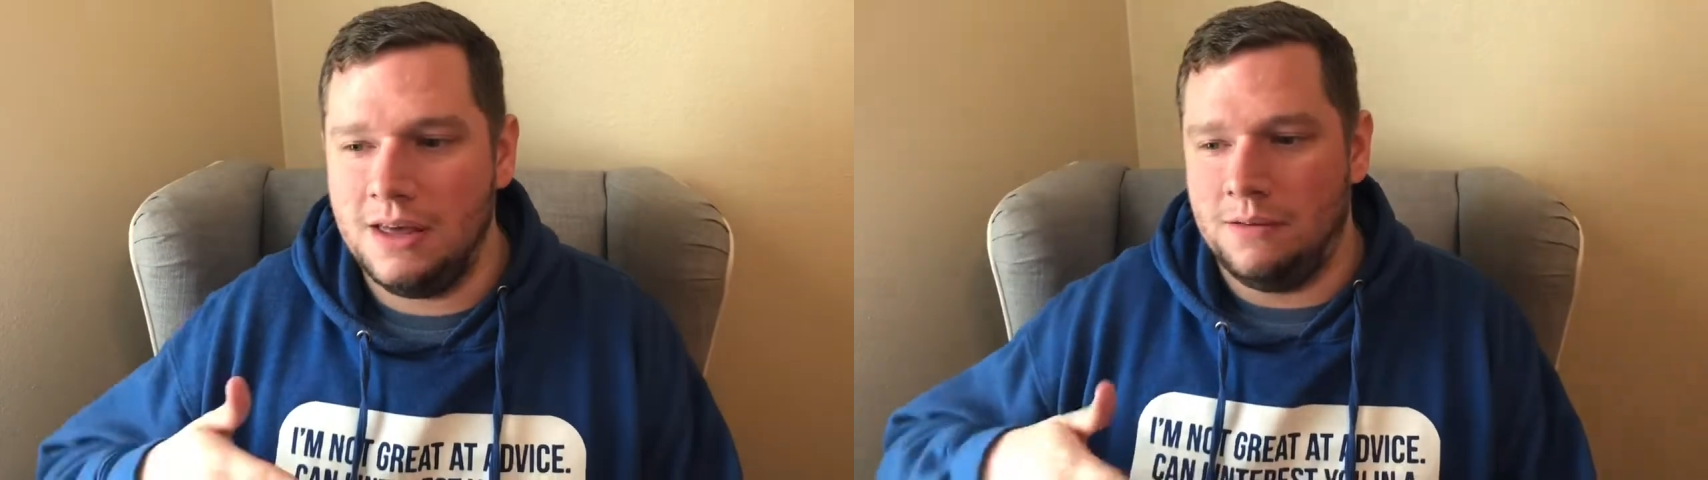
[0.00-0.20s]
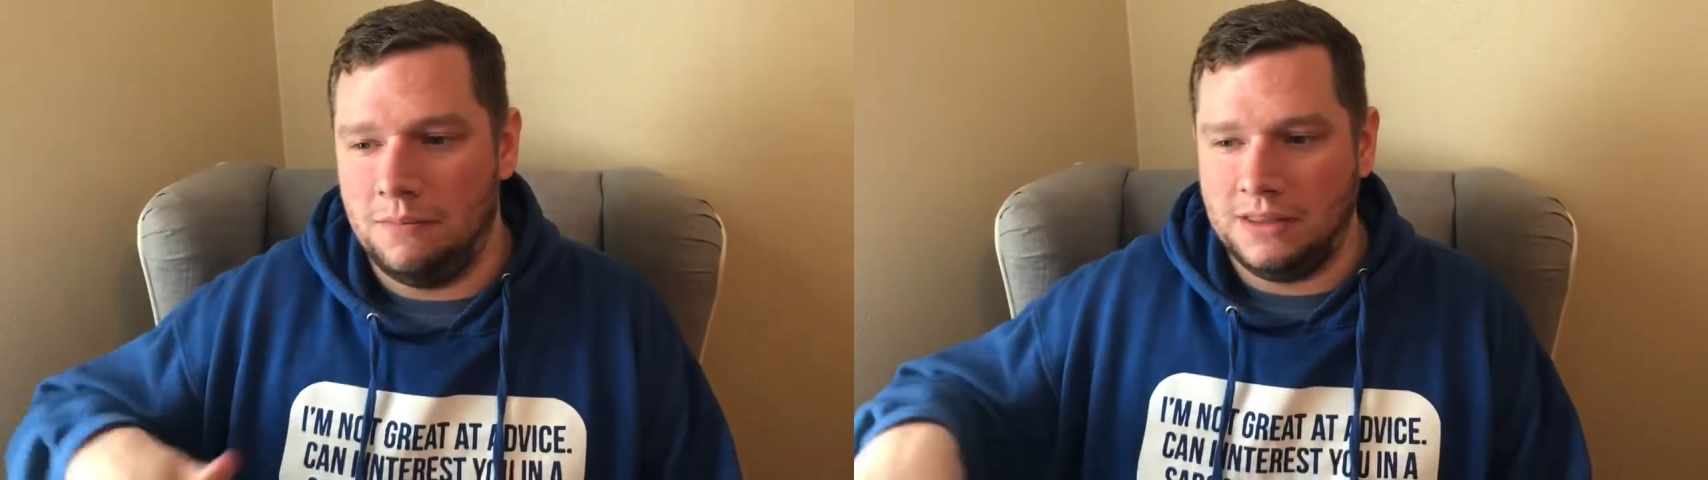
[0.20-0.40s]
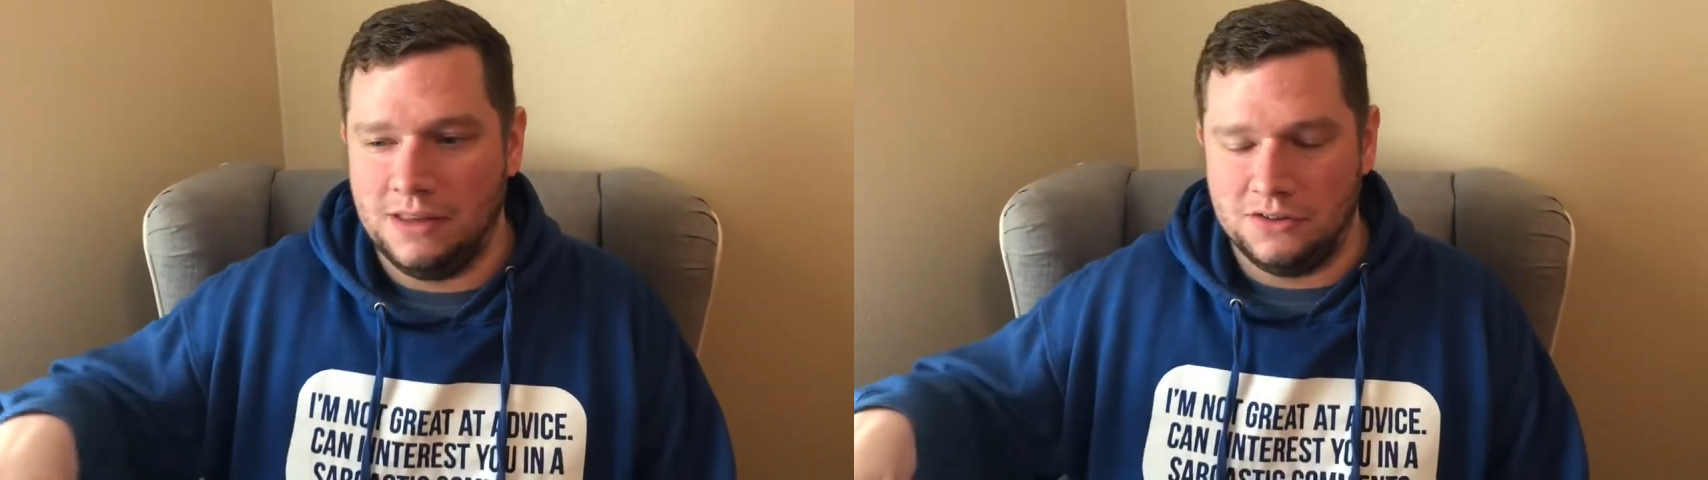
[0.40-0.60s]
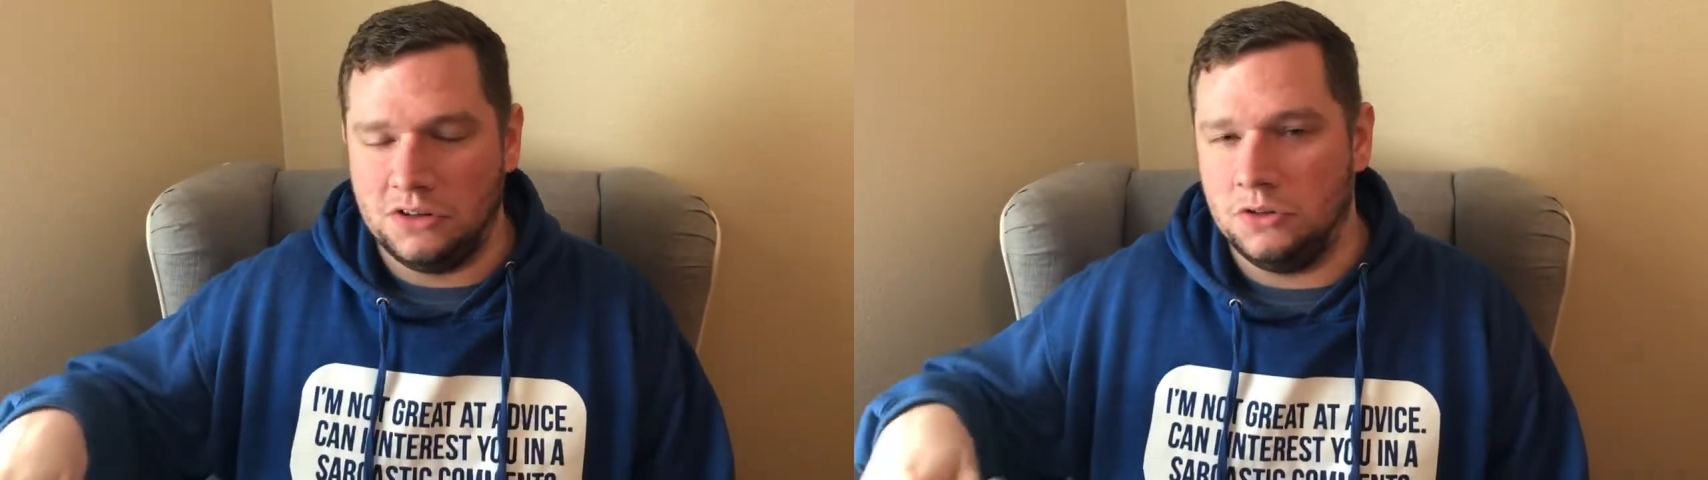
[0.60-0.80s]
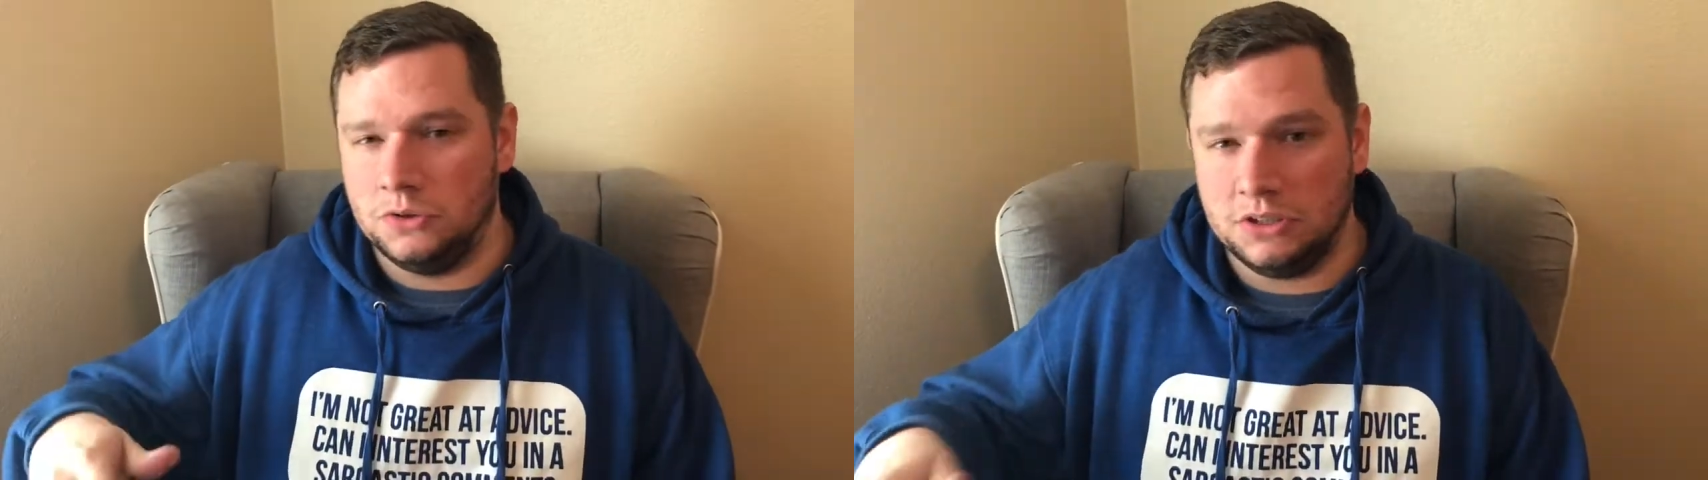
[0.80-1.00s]
make things look a
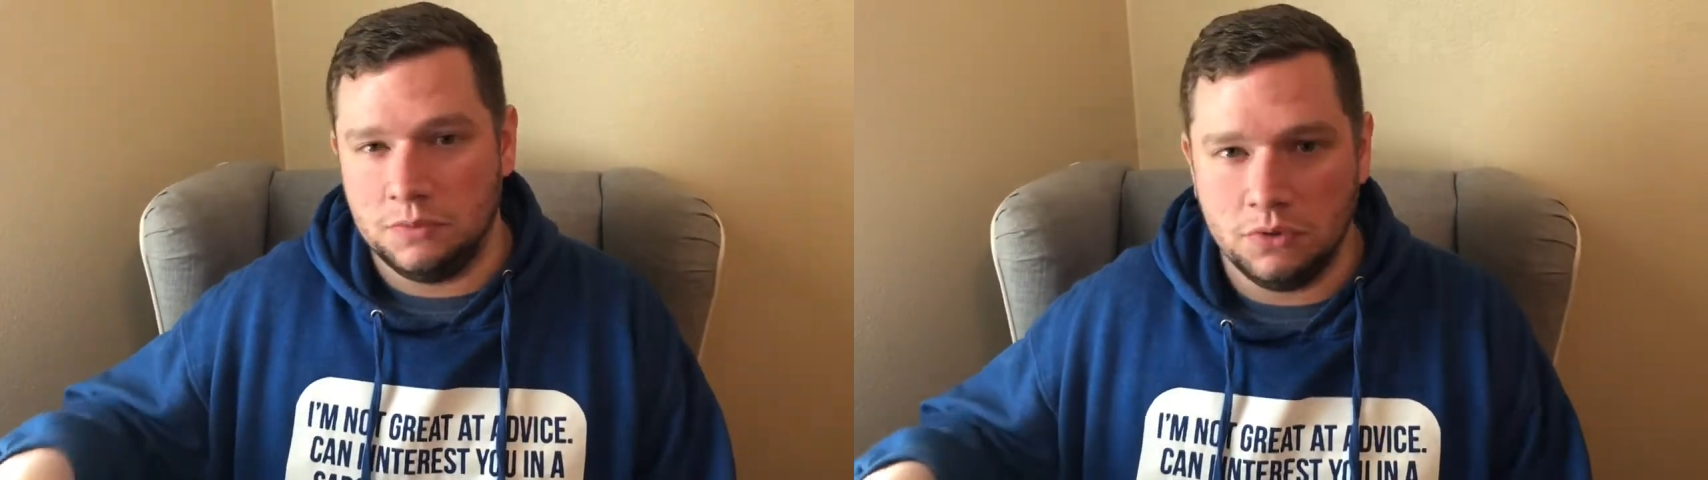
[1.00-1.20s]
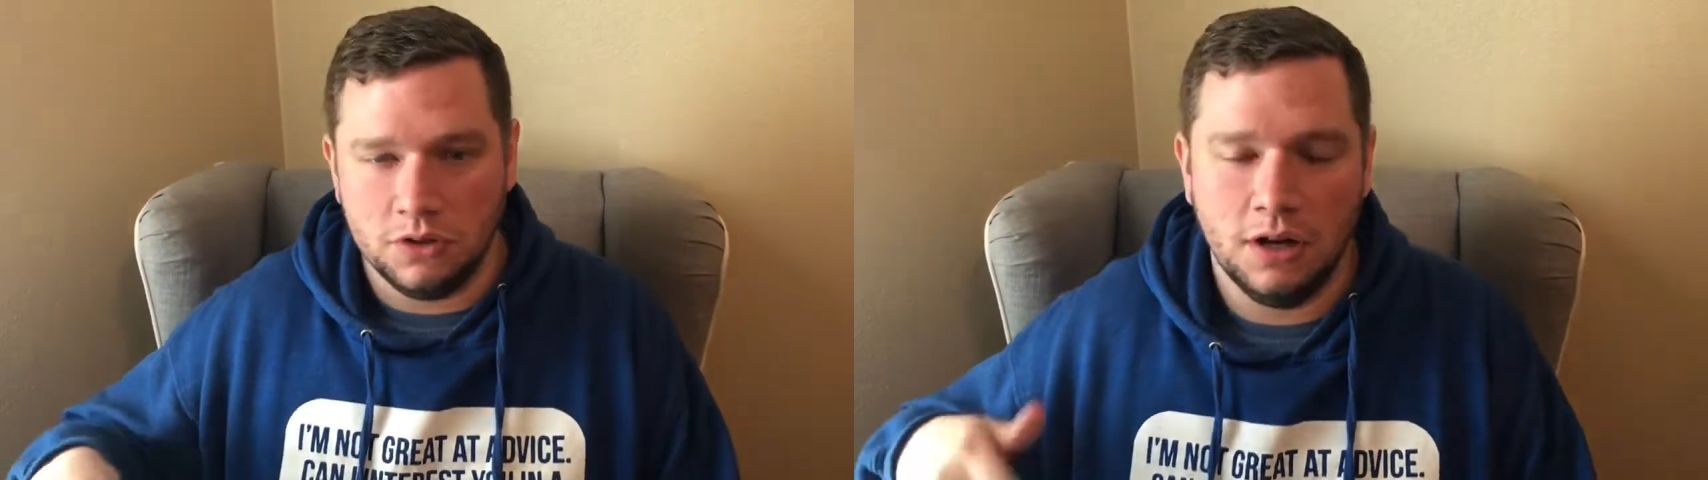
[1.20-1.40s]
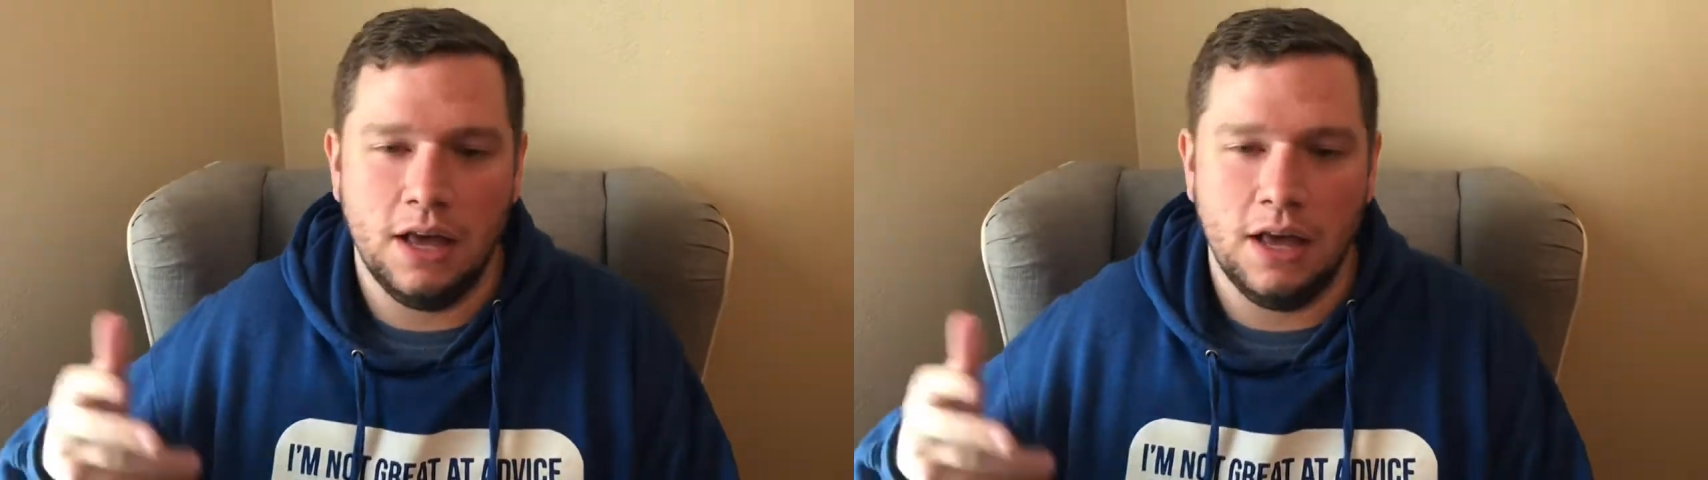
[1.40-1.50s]
little simpler